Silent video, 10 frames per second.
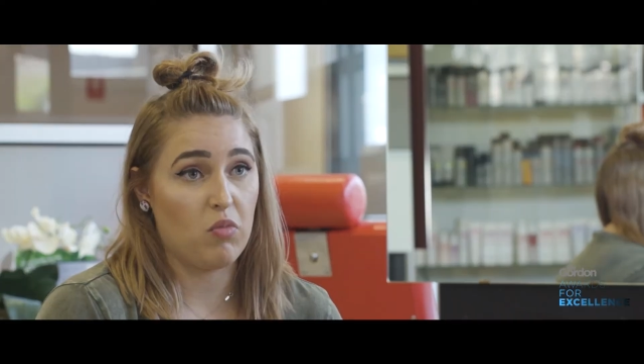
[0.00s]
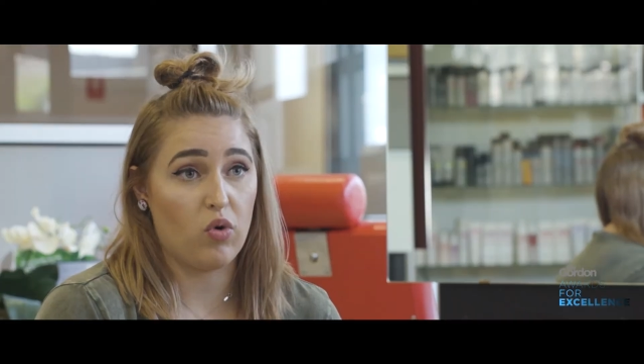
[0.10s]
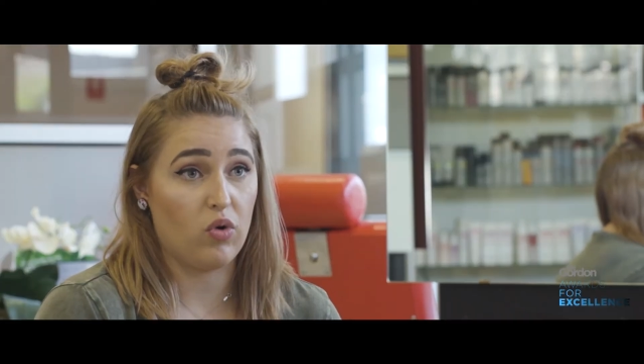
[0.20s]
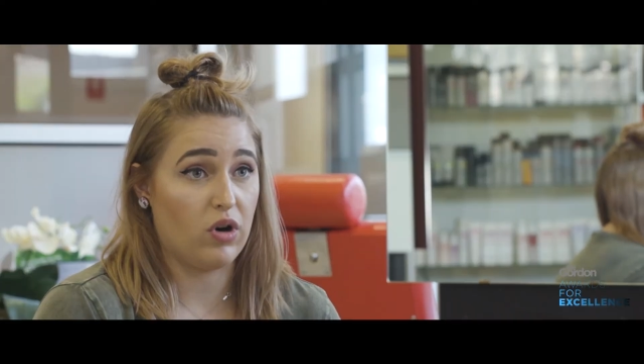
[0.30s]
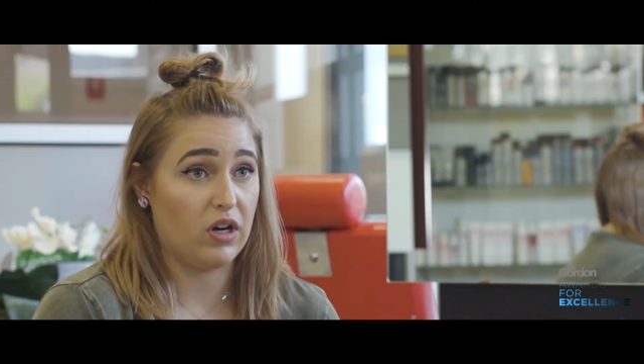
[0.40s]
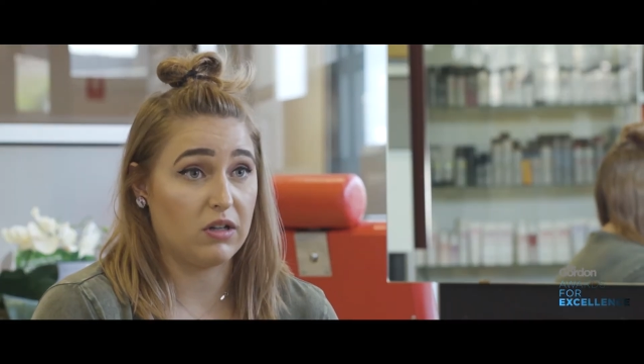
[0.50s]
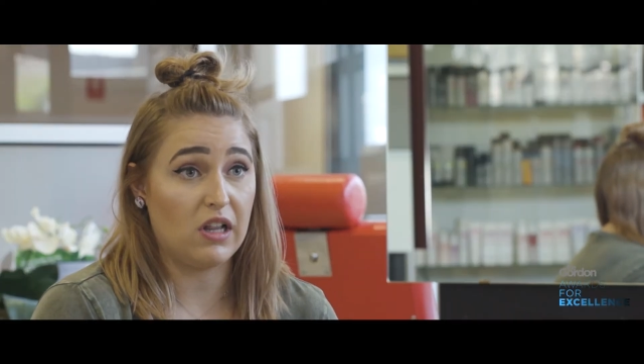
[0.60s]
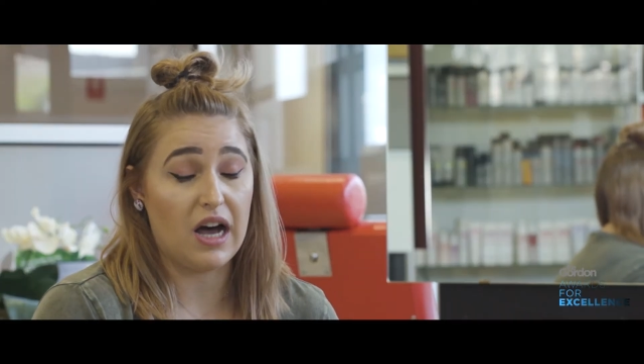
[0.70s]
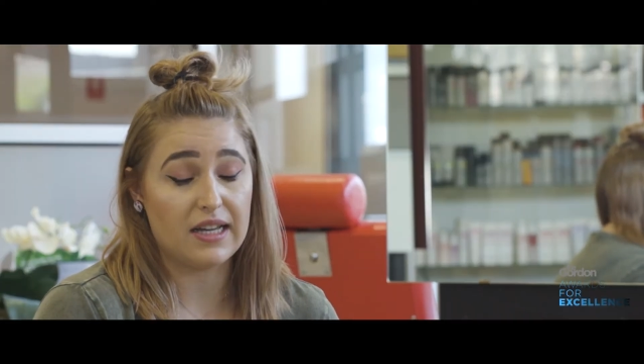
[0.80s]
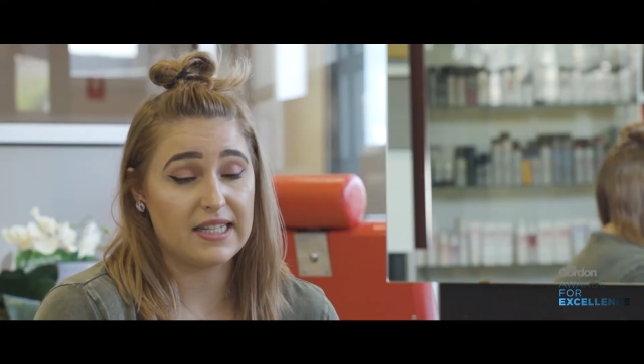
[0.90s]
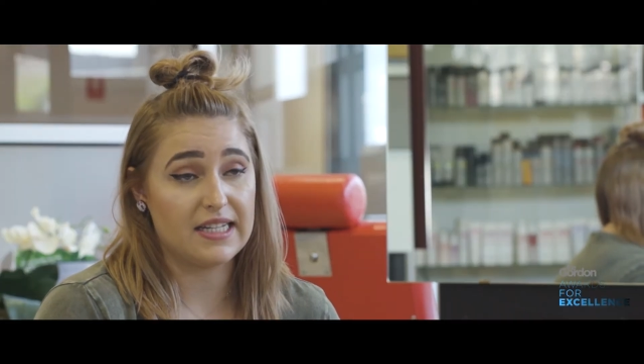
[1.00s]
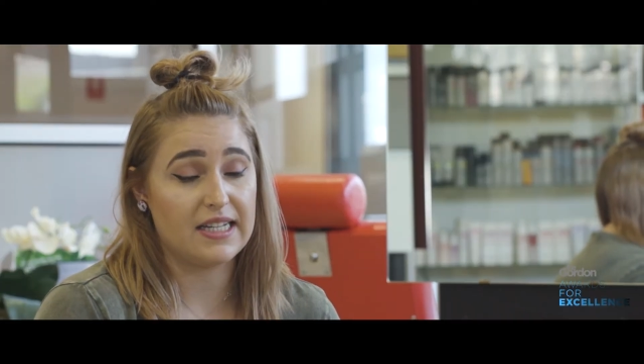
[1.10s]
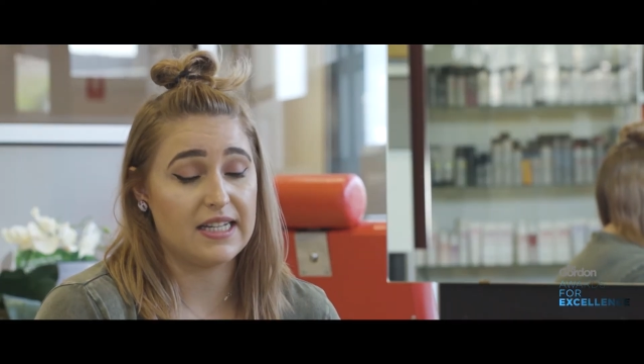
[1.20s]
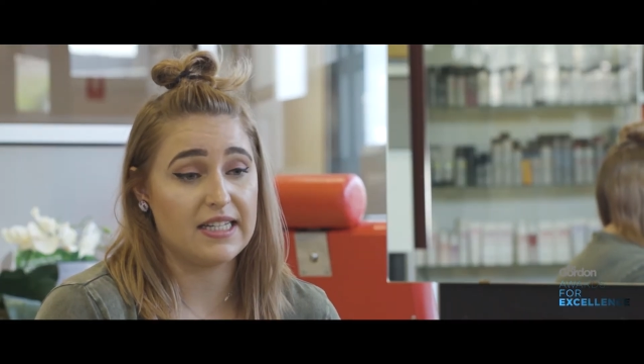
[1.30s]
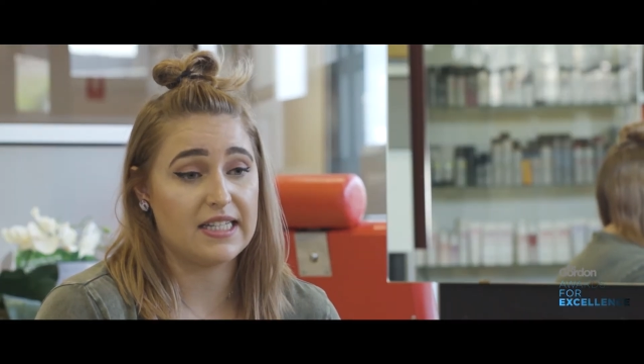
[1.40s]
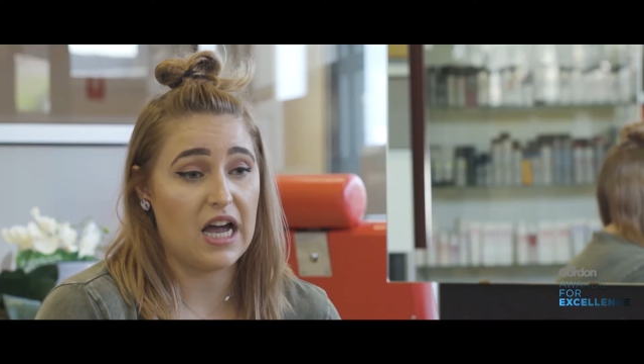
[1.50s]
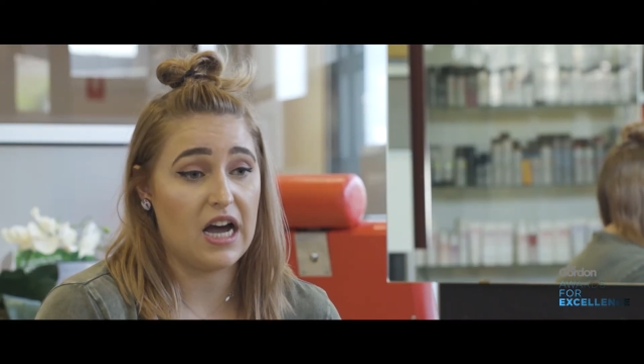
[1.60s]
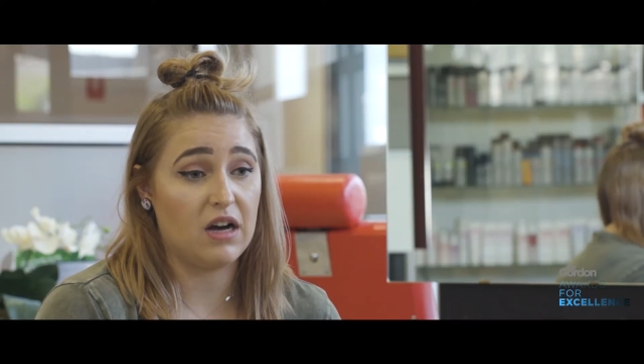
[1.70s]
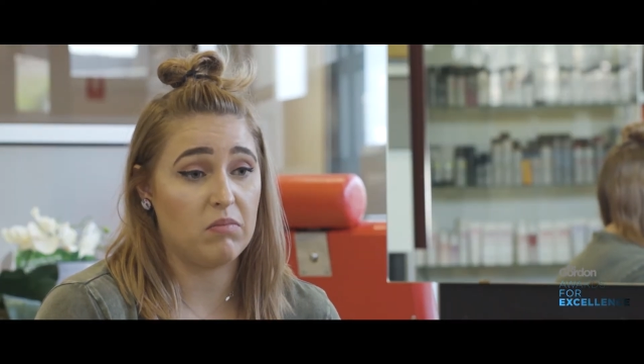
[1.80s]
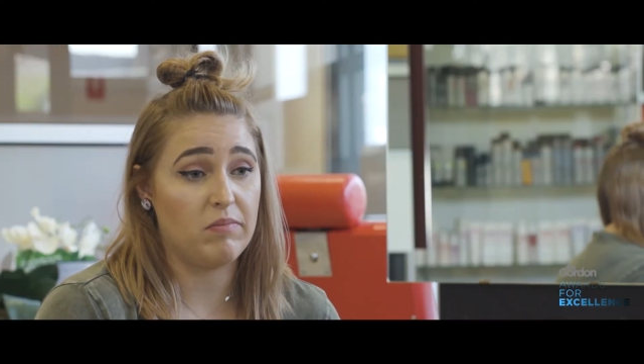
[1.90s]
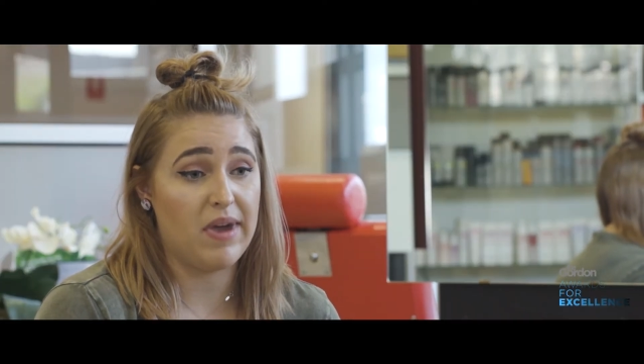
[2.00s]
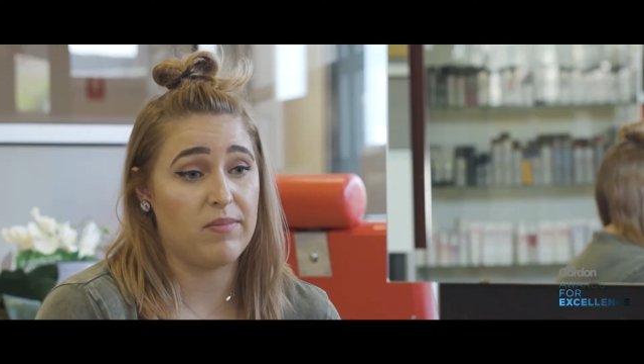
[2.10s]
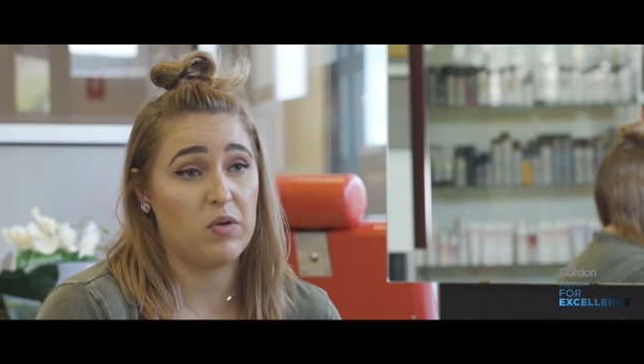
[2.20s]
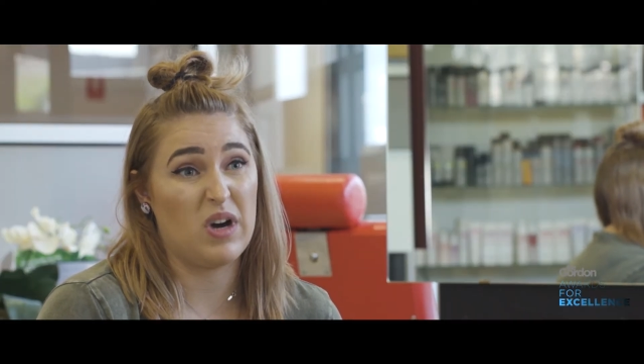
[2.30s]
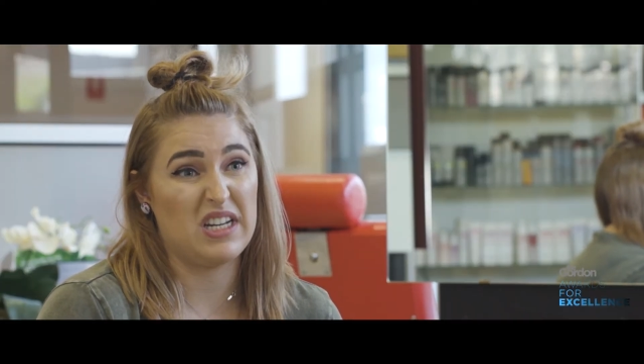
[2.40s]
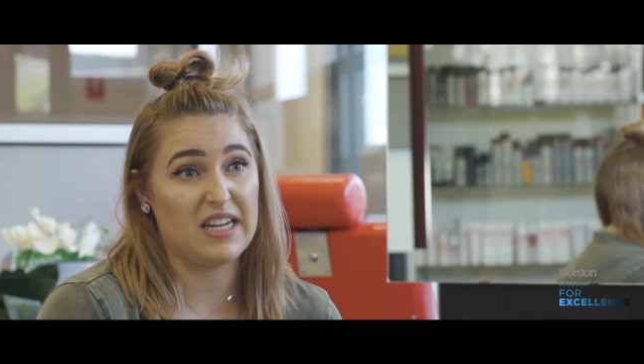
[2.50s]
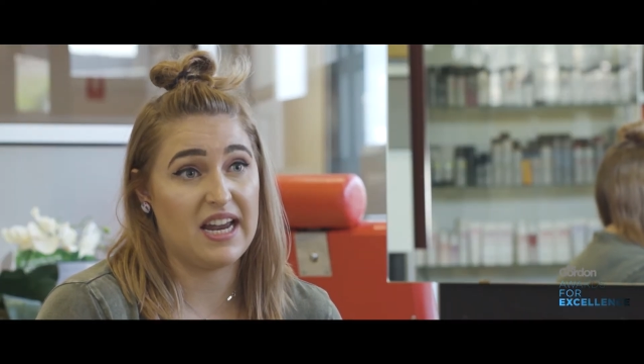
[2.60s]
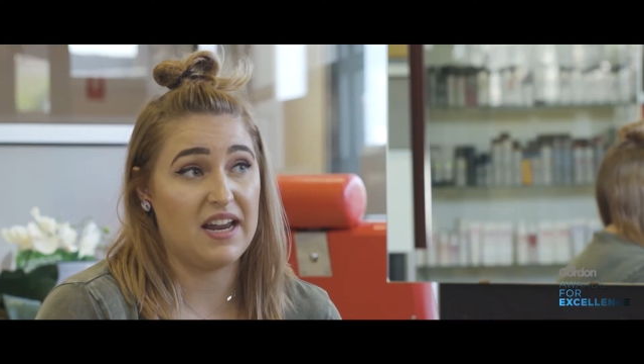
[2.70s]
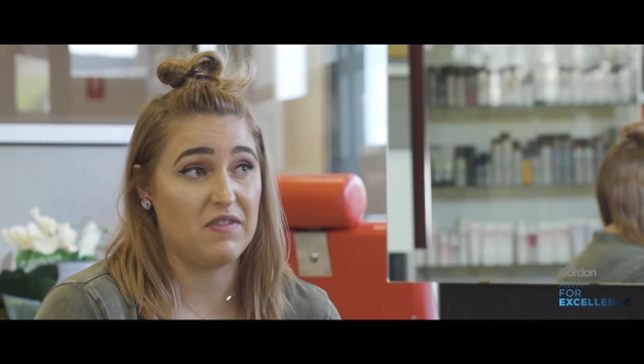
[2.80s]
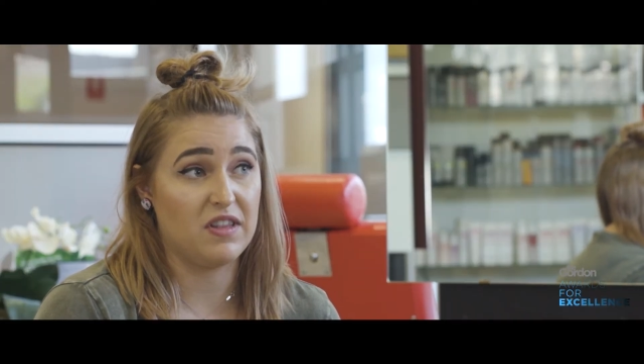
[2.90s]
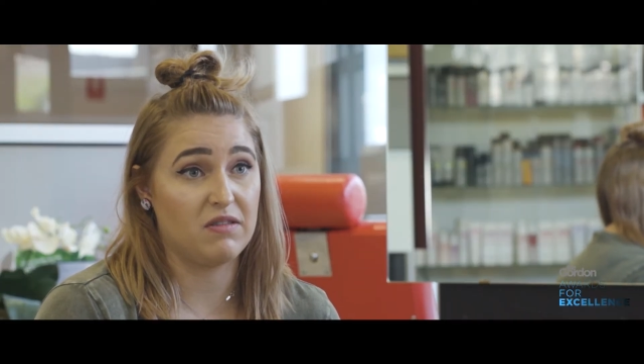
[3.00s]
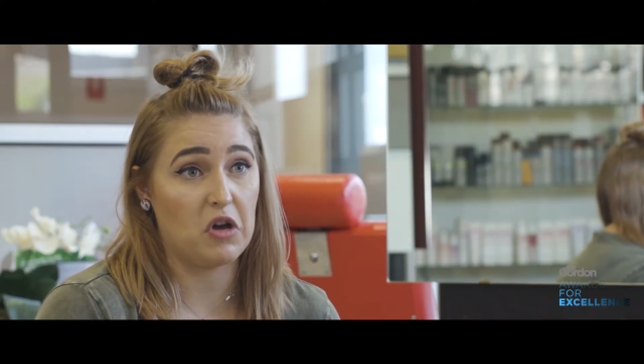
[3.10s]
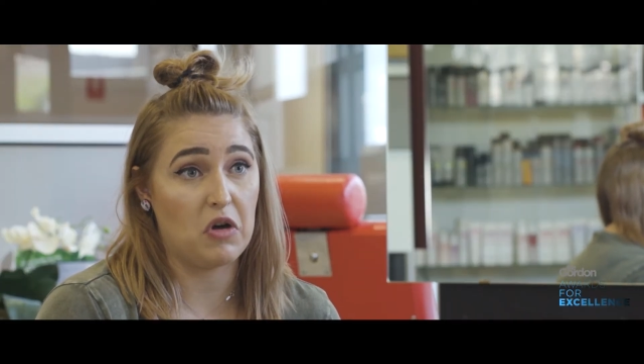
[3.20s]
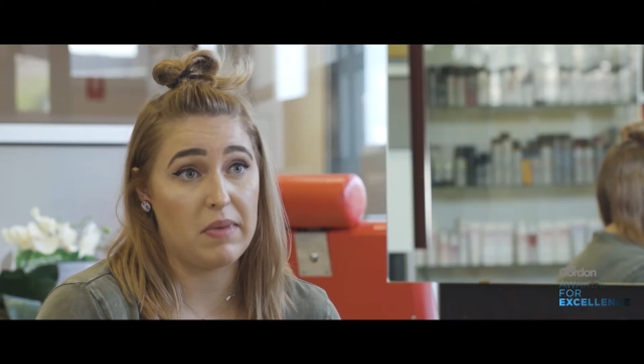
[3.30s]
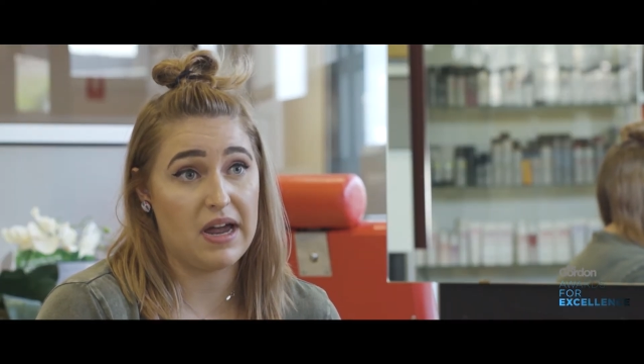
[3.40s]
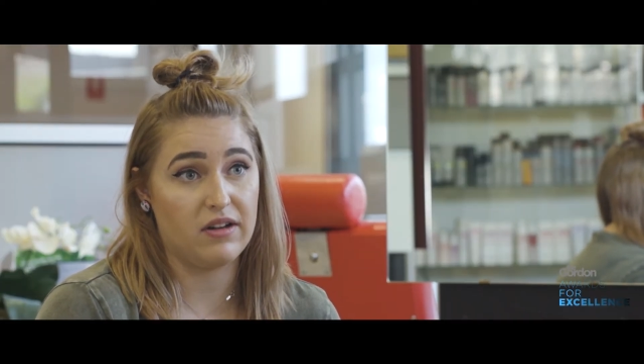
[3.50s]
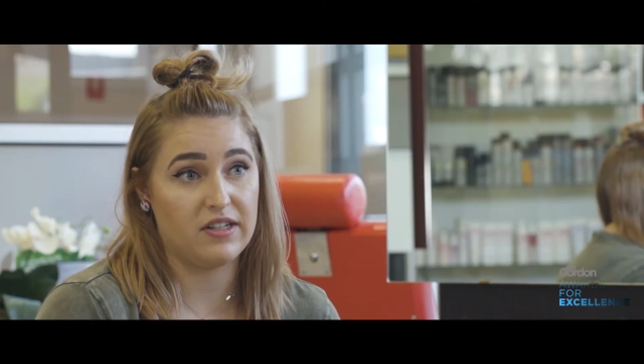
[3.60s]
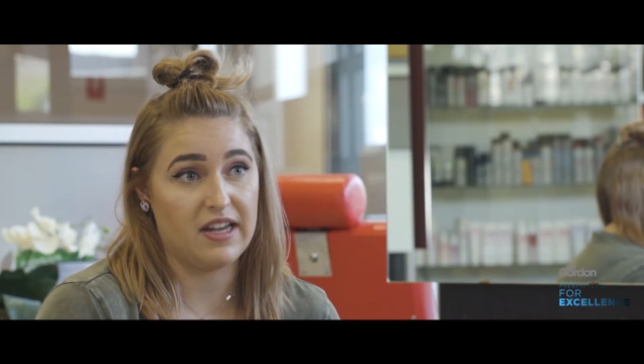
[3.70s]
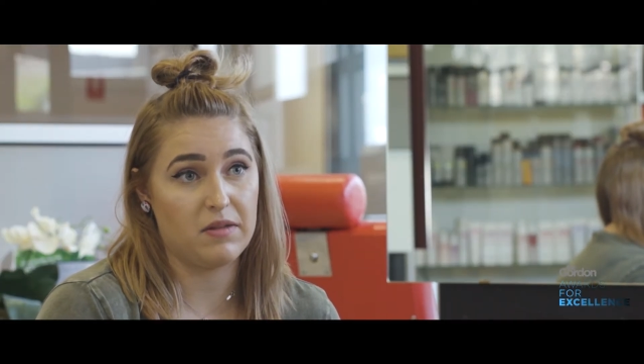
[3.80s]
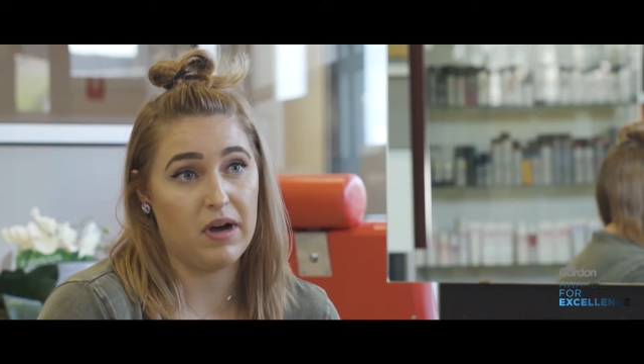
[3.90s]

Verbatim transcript: more classes, um, maybe one day even go about down